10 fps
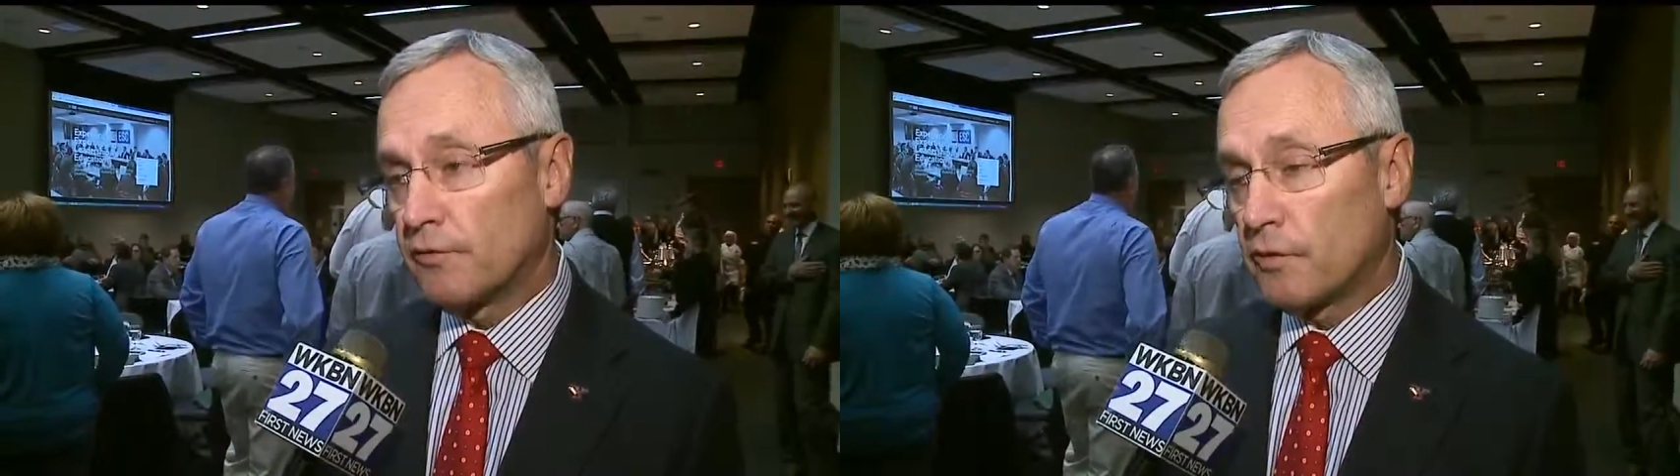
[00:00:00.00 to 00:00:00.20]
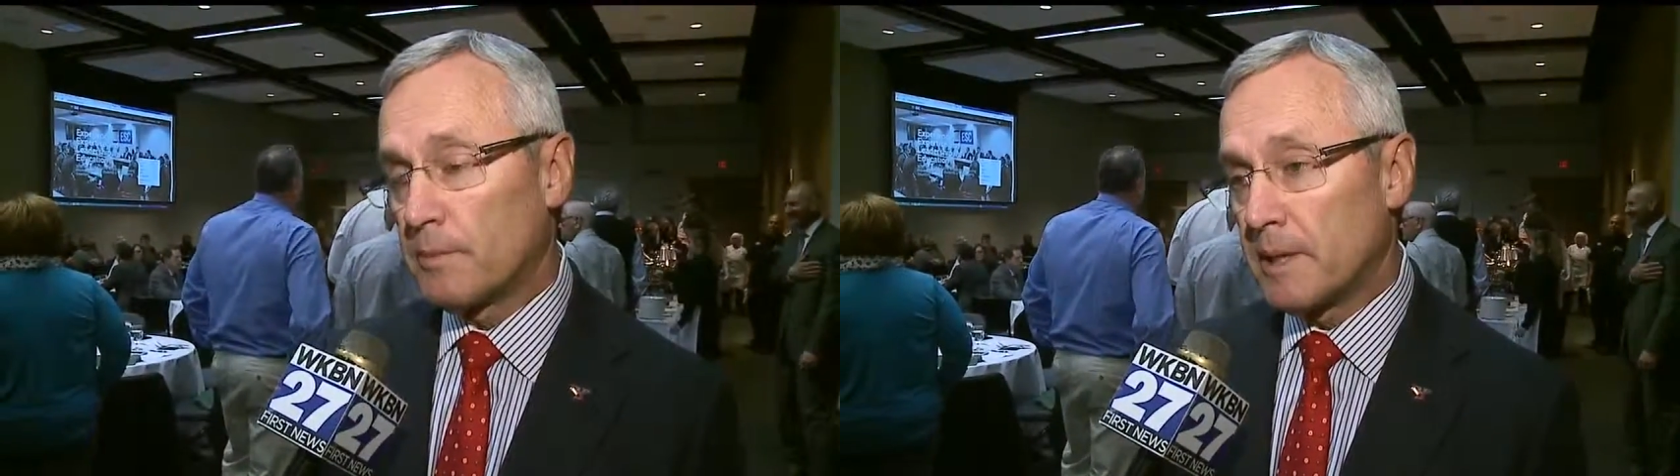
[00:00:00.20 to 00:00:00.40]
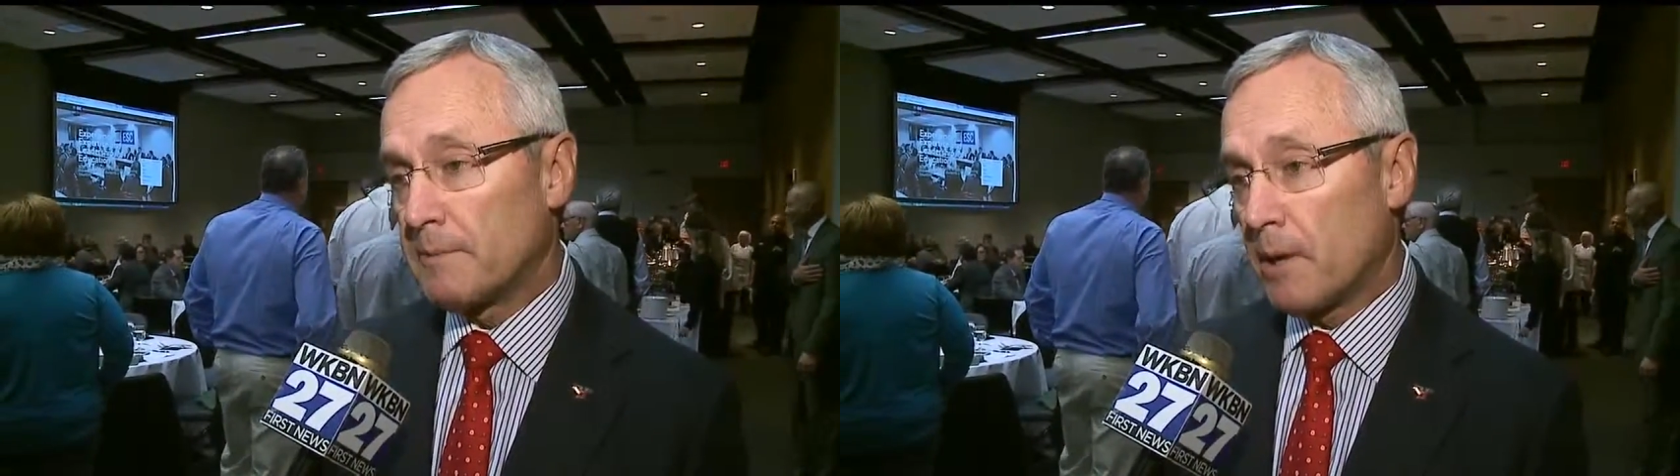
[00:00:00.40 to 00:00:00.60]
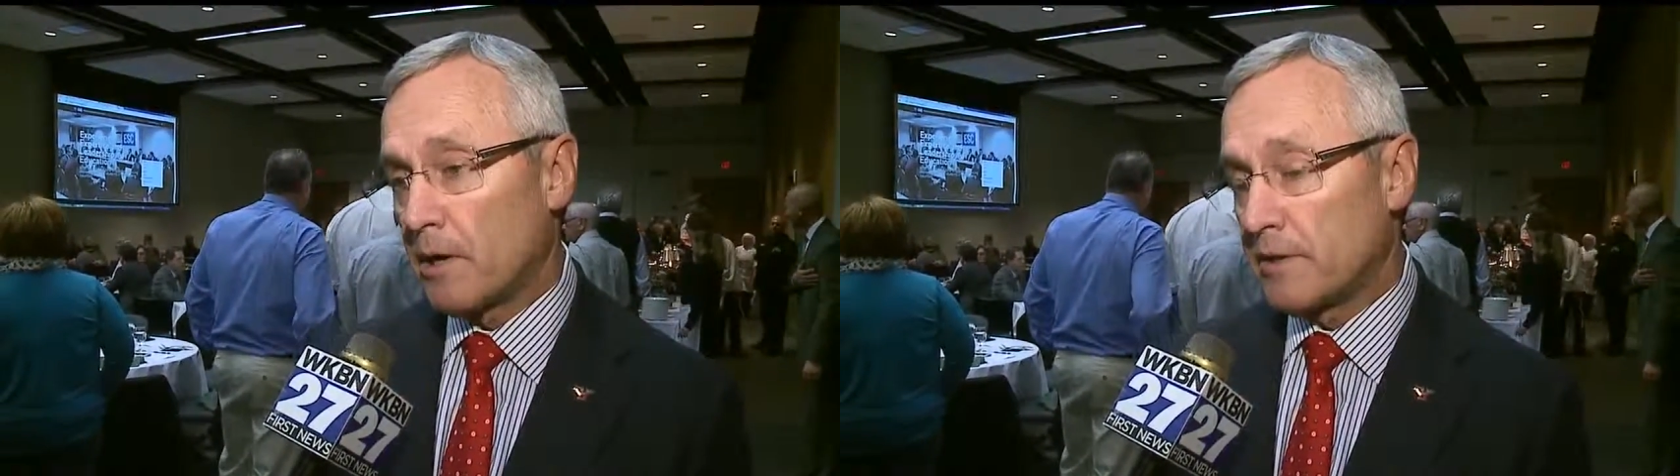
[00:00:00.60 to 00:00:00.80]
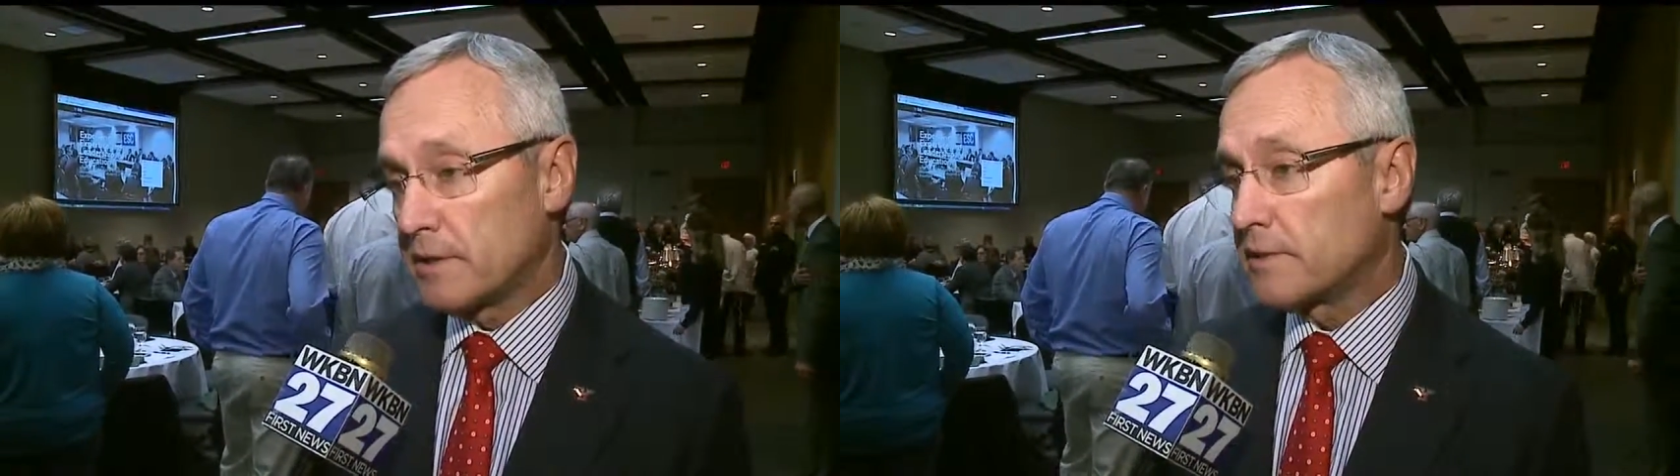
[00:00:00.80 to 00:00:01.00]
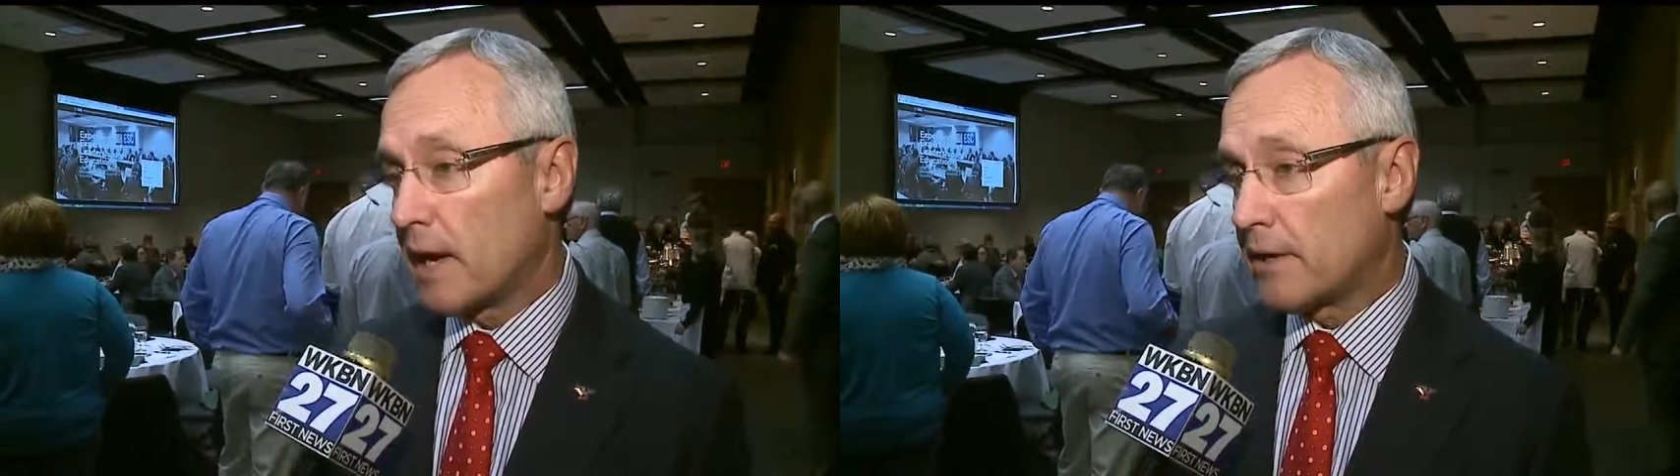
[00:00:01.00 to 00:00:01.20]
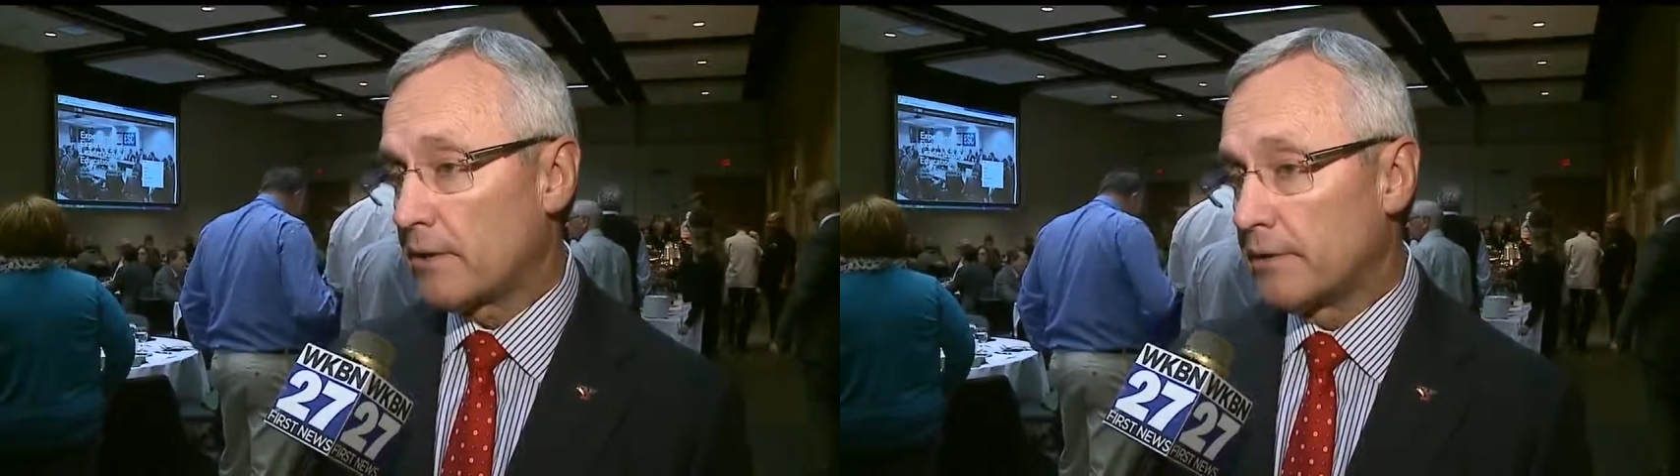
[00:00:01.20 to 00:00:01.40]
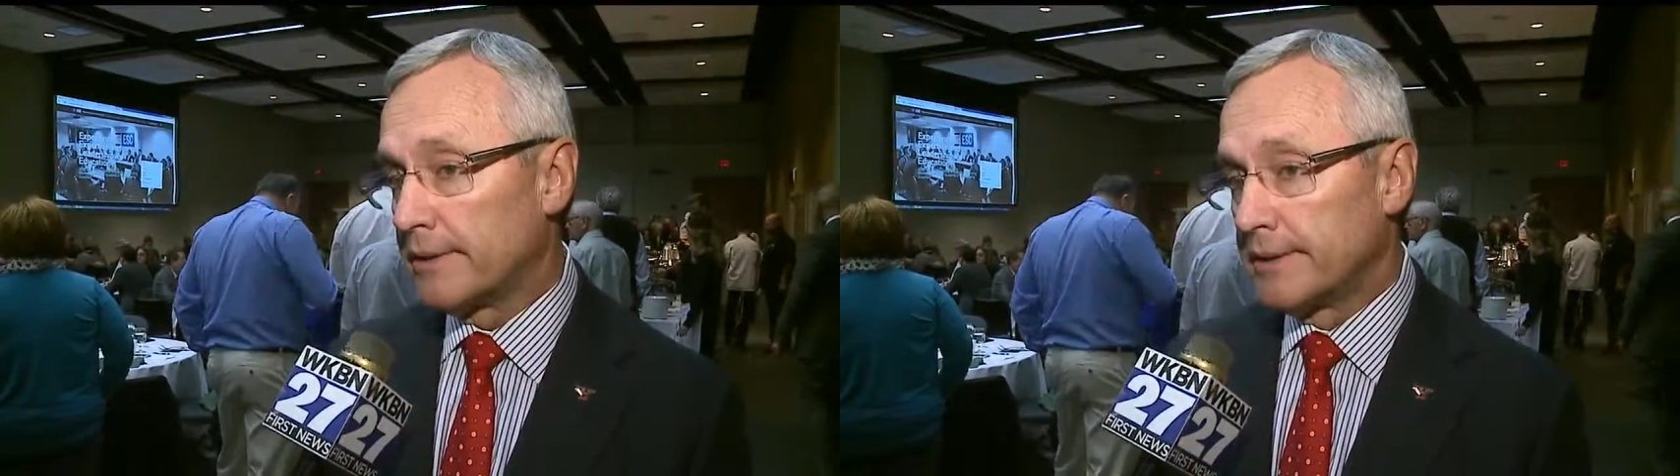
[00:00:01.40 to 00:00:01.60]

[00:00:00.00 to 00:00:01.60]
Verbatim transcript: for being part of the entire